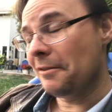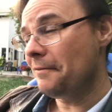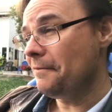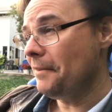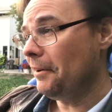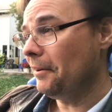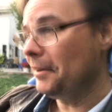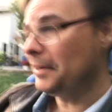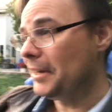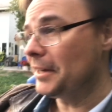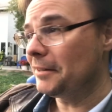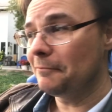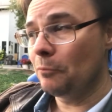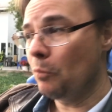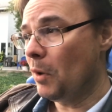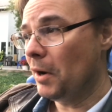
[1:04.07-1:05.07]
a very
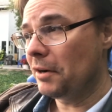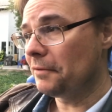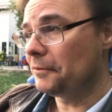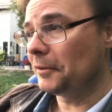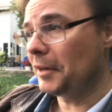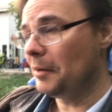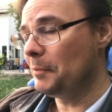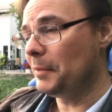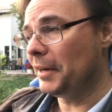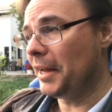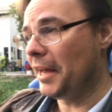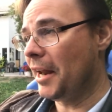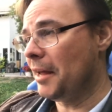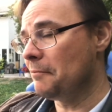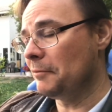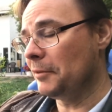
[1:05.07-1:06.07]
wonderful company,
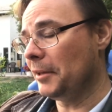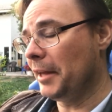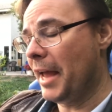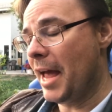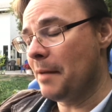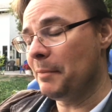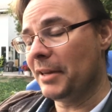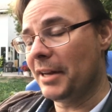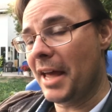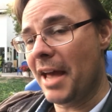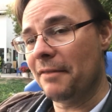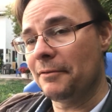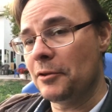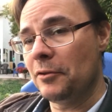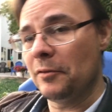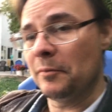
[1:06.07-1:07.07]
and I'm really happy to
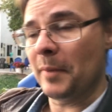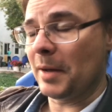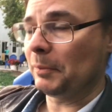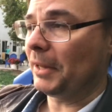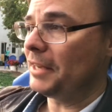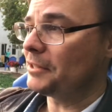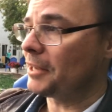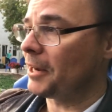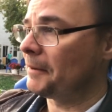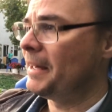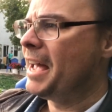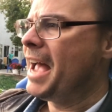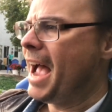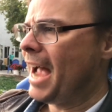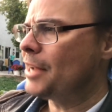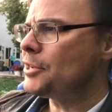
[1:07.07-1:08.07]
have two of my plays there.
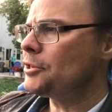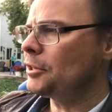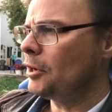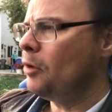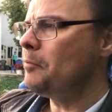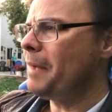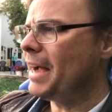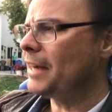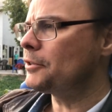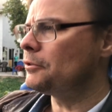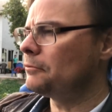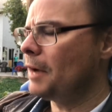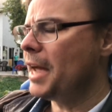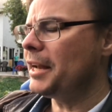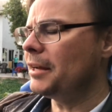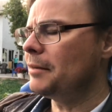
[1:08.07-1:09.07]
I should go back to
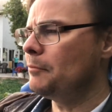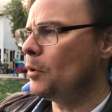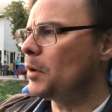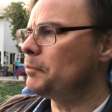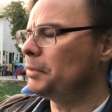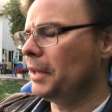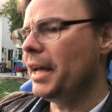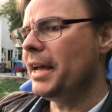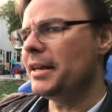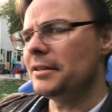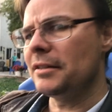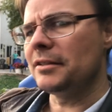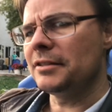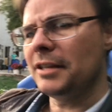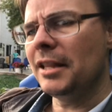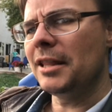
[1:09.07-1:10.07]
writing more plays
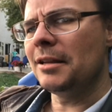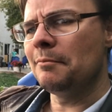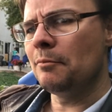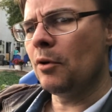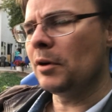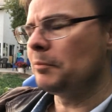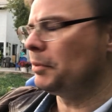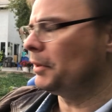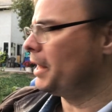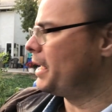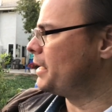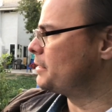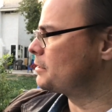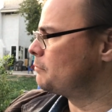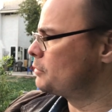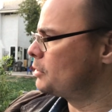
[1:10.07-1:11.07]
and send them more
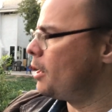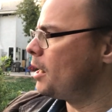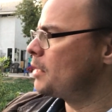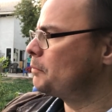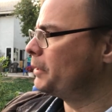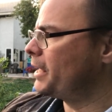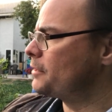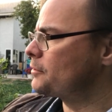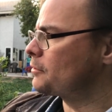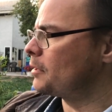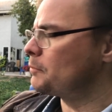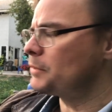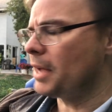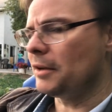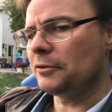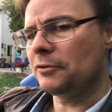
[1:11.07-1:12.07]
plays. I'm sorry,
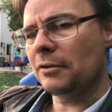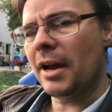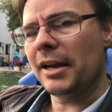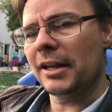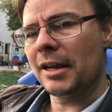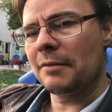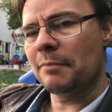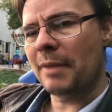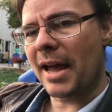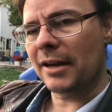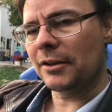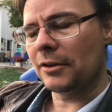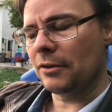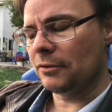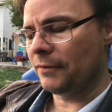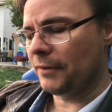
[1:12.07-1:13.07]
PlayScripts, I'll try to get back
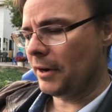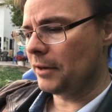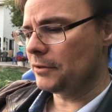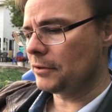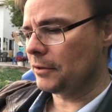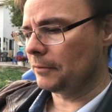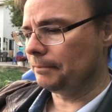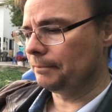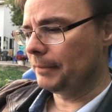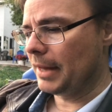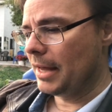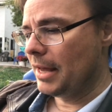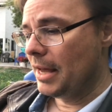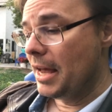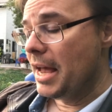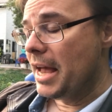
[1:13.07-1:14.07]
to you very soon.
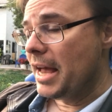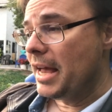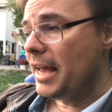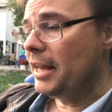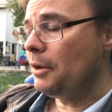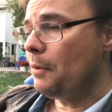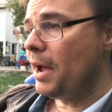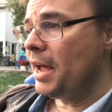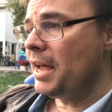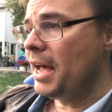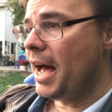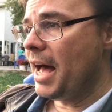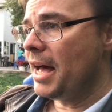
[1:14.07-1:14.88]
Anyway,